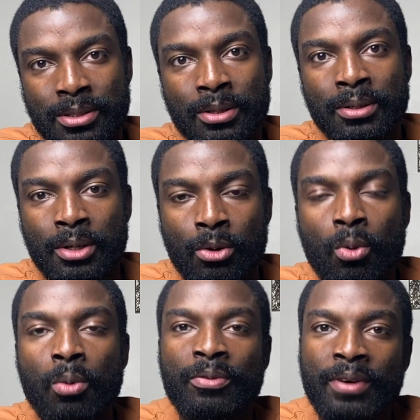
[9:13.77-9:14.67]
So
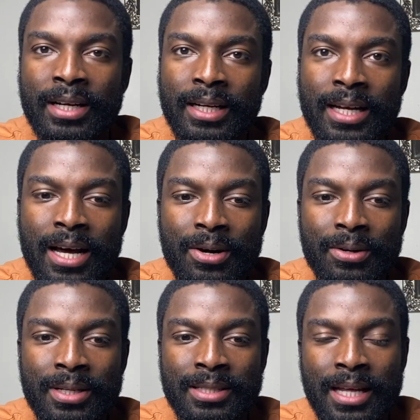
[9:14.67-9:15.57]
what we're finding now
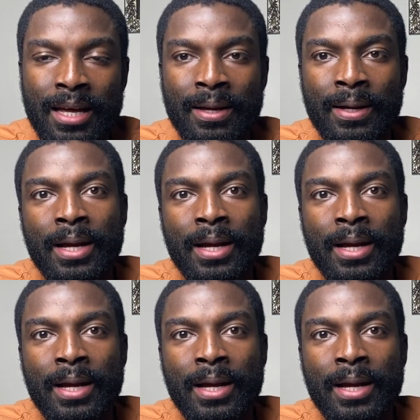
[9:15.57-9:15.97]
is that